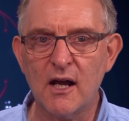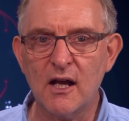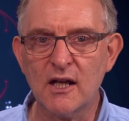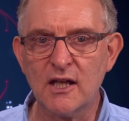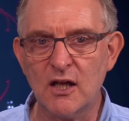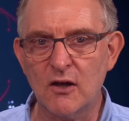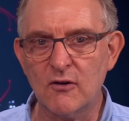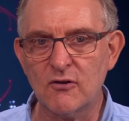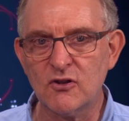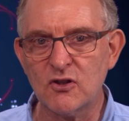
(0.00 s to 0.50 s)
are
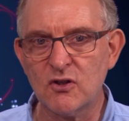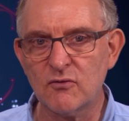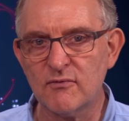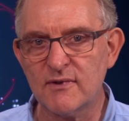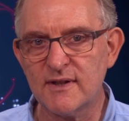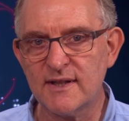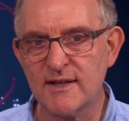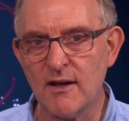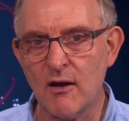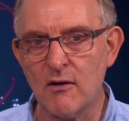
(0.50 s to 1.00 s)
going to
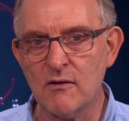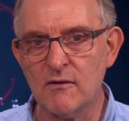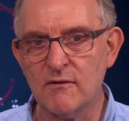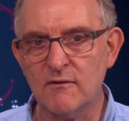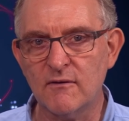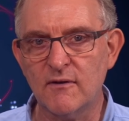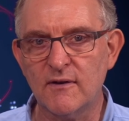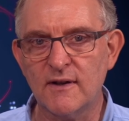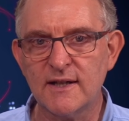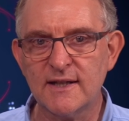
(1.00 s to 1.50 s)

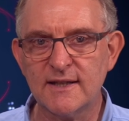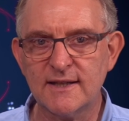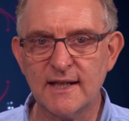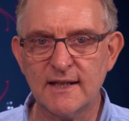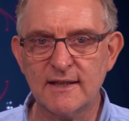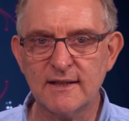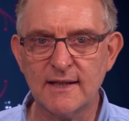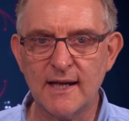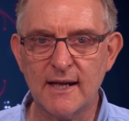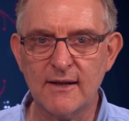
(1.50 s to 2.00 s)
resolve,
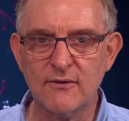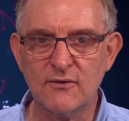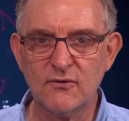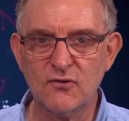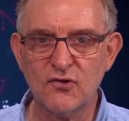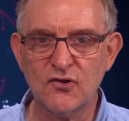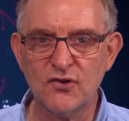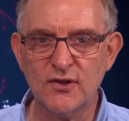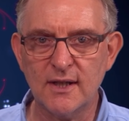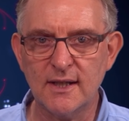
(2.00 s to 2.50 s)
said
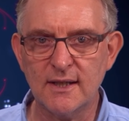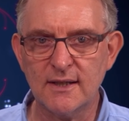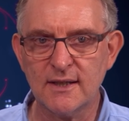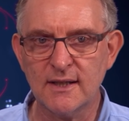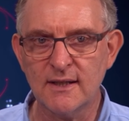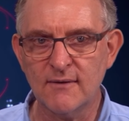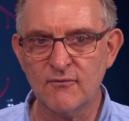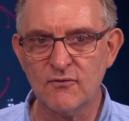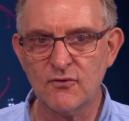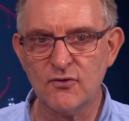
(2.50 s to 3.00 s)
Nathan Sheets,
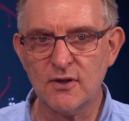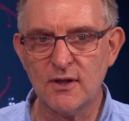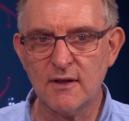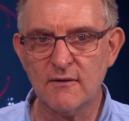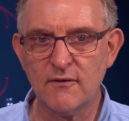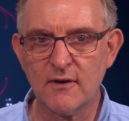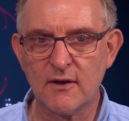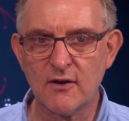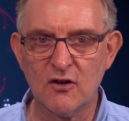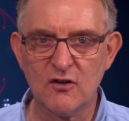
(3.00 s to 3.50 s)

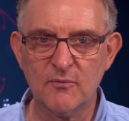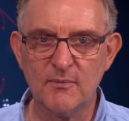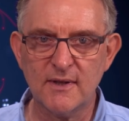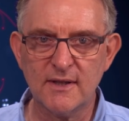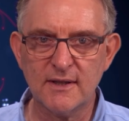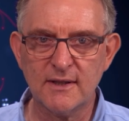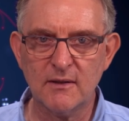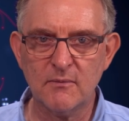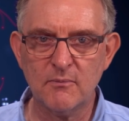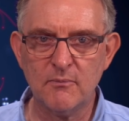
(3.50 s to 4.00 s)
chief
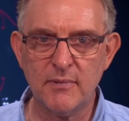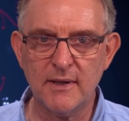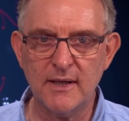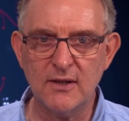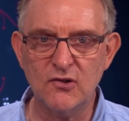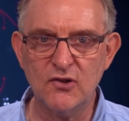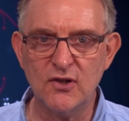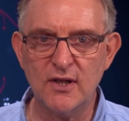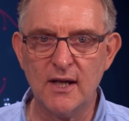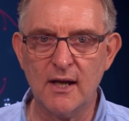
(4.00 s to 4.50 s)
economist at
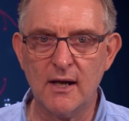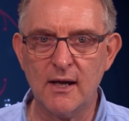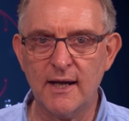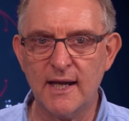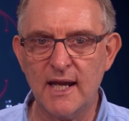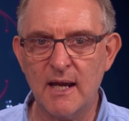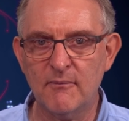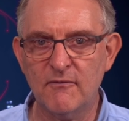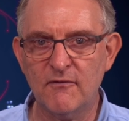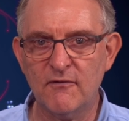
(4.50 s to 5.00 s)

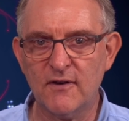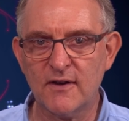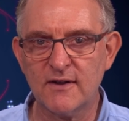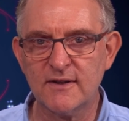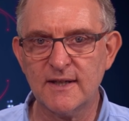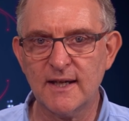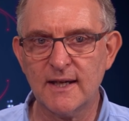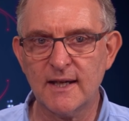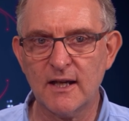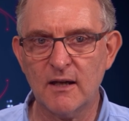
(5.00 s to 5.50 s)
PGIM
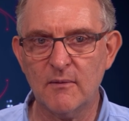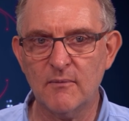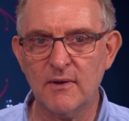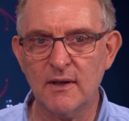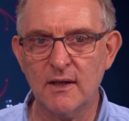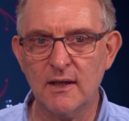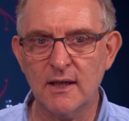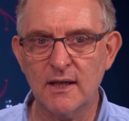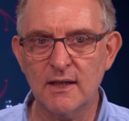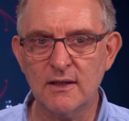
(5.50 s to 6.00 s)
Fixed Income
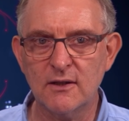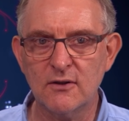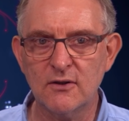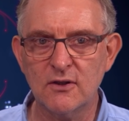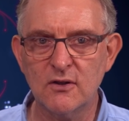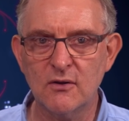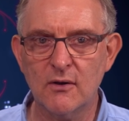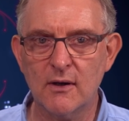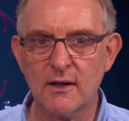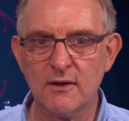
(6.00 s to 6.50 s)
in
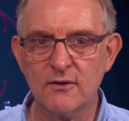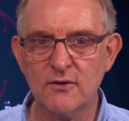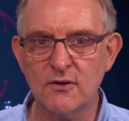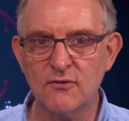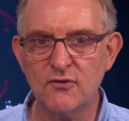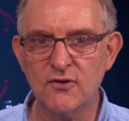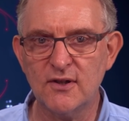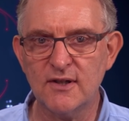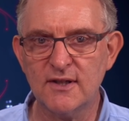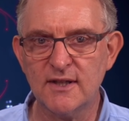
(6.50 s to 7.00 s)
Newark,
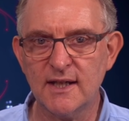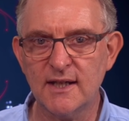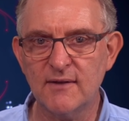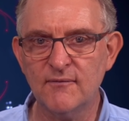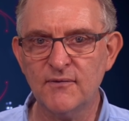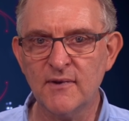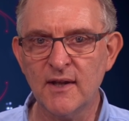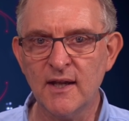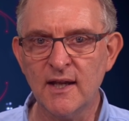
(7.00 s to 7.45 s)
New Jersey.